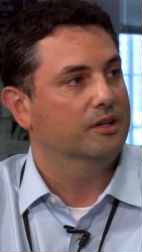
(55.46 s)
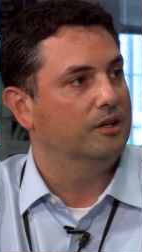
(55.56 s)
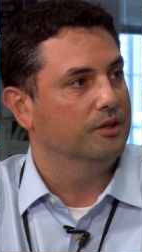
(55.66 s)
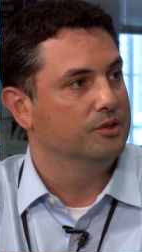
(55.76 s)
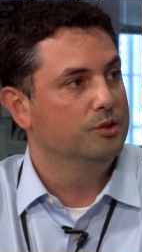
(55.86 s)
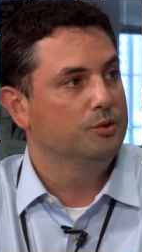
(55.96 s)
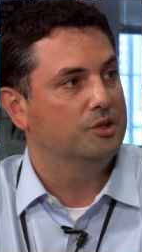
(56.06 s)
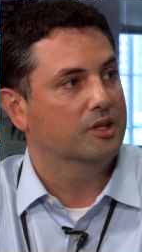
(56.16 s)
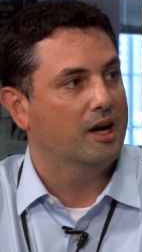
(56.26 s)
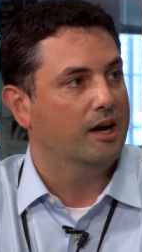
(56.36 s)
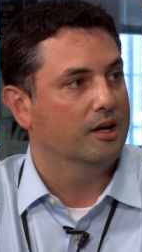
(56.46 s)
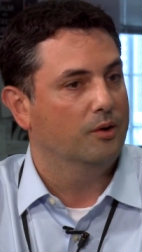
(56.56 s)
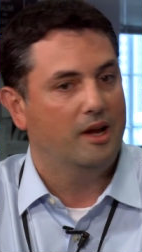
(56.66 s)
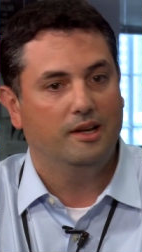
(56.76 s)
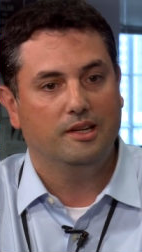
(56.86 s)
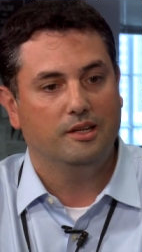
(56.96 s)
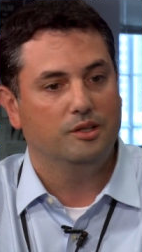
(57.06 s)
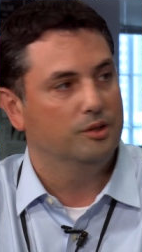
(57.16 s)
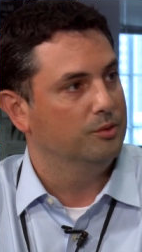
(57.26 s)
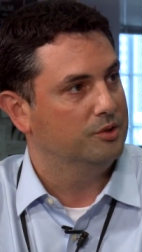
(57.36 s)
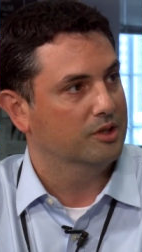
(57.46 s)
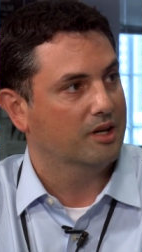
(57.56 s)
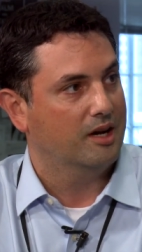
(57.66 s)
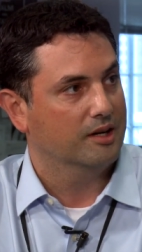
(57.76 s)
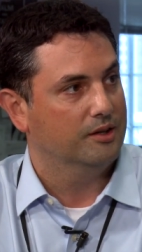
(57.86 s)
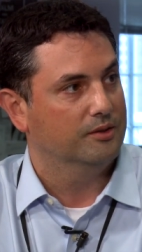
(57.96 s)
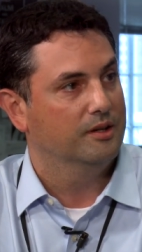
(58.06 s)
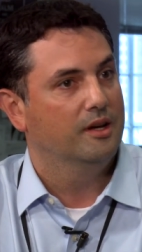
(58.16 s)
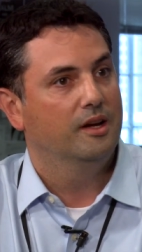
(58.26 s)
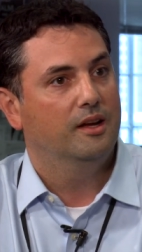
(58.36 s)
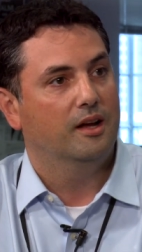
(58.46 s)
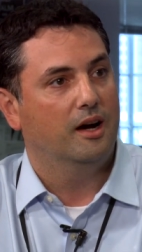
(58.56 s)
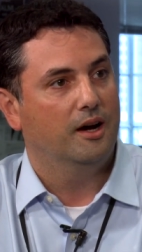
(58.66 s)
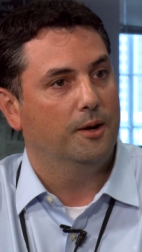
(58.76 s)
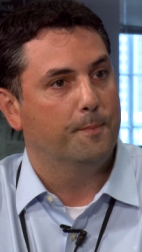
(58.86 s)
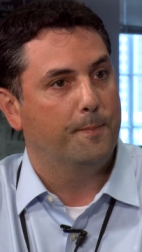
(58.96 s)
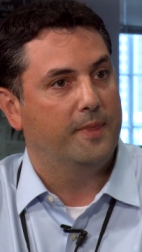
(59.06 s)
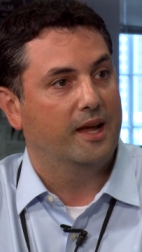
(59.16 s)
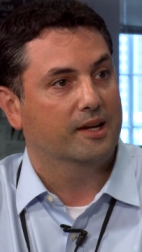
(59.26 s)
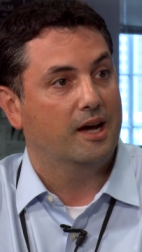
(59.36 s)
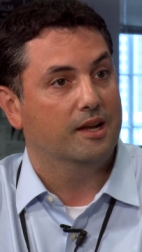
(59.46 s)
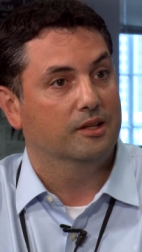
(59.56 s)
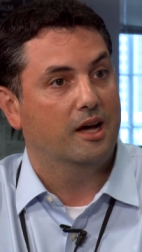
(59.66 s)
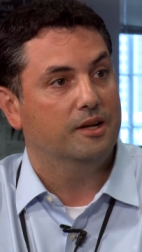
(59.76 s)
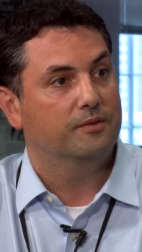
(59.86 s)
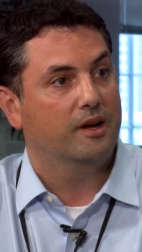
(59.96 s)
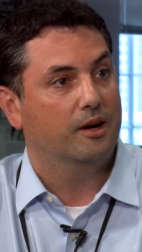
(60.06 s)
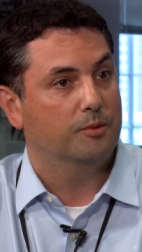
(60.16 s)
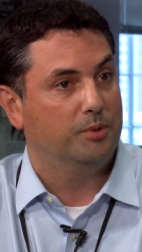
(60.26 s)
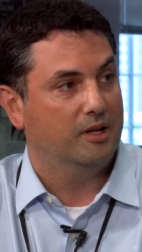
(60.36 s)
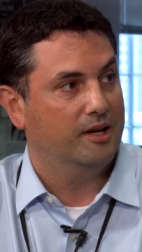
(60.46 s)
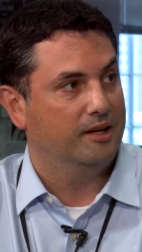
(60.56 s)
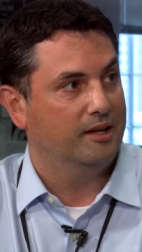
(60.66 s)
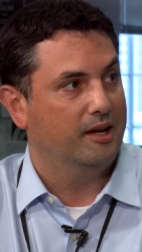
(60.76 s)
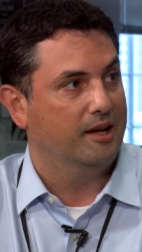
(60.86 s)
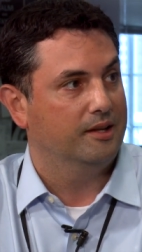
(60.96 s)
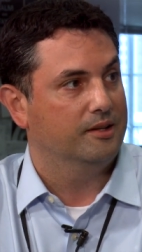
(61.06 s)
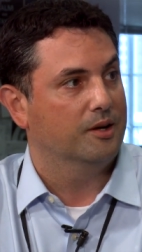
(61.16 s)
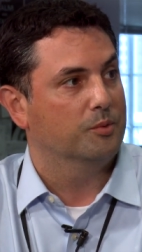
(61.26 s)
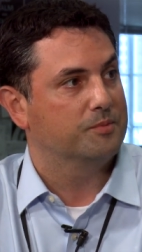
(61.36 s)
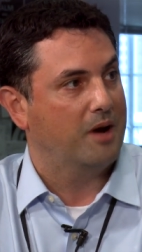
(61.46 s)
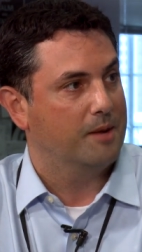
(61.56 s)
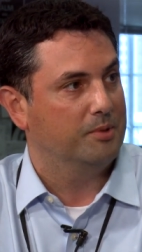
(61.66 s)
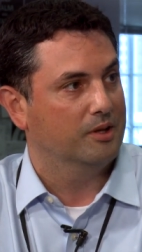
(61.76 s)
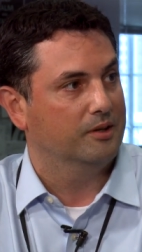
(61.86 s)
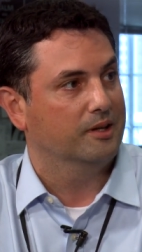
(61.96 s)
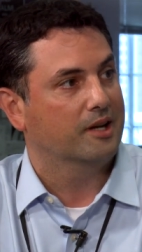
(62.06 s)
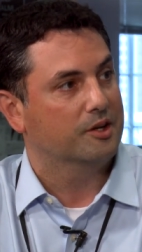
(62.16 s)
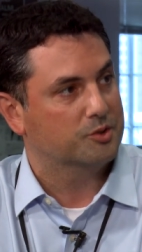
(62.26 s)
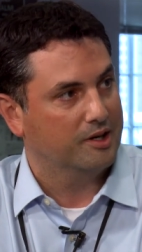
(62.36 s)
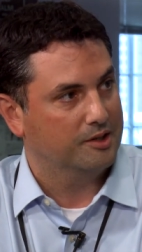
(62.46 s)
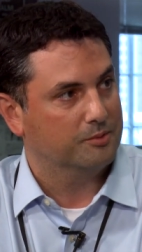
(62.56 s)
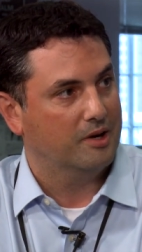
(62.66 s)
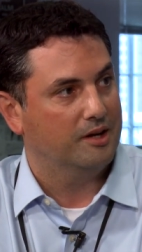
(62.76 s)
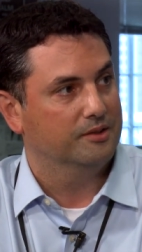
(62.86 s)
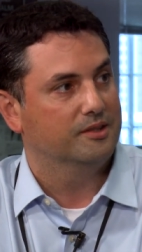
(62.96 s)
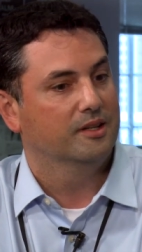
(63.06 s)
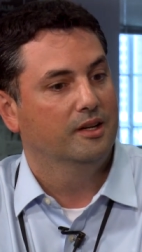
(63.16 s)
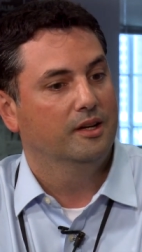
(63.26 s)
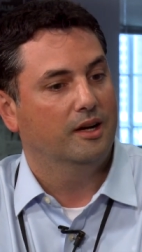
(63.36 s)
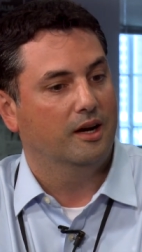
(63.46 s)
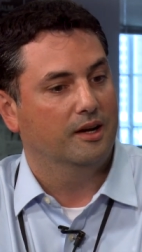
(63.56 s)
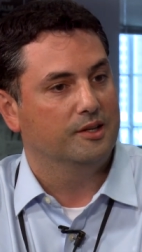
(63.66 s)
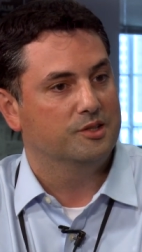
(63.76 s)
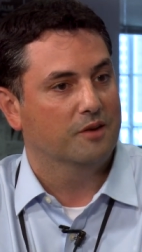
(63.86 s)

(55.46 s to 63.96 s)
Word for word: called "Neu Chicago," N-E-U Chicago, um, that got a lot of airplay and uh, was popular. It got traded around. Uh, he's